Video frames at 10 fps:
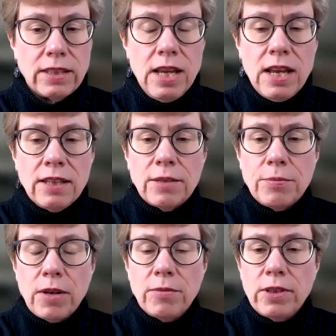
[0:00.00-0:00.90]
And
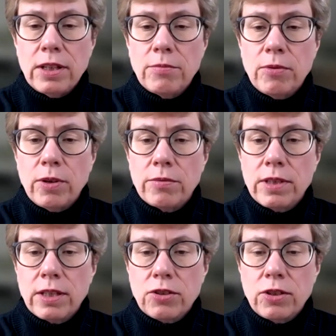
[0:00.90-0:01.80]
the primary endpoint
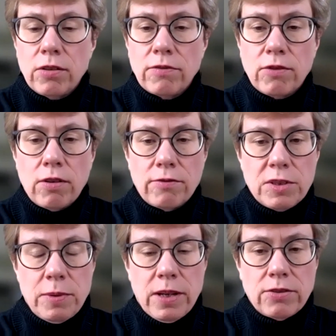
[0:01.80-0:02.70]
was actually overall
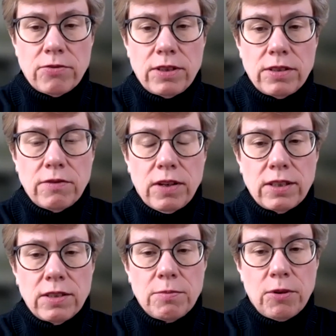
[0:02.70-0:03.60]
response rate,
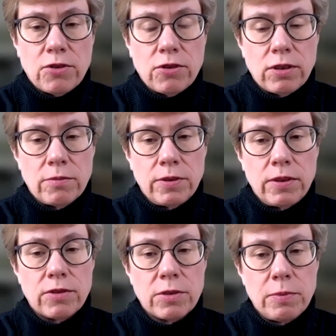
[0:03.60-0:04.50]
defined as partial and
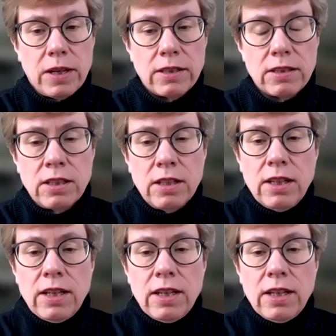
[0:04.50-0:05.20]
complete response.